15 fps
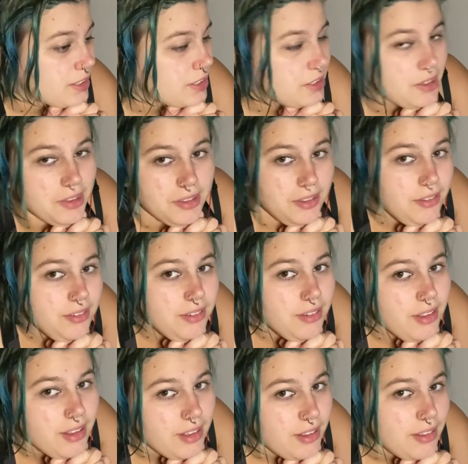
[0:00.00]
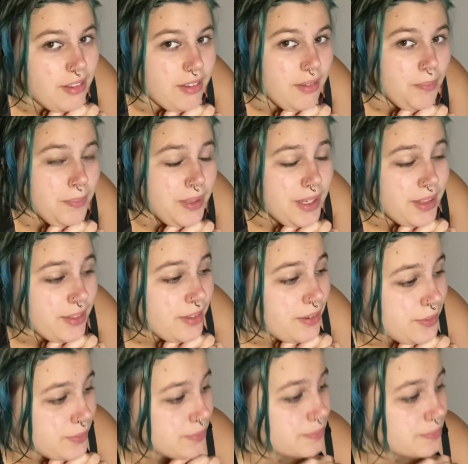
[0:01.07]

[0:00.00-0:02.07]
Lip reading: At least he had somebody, though.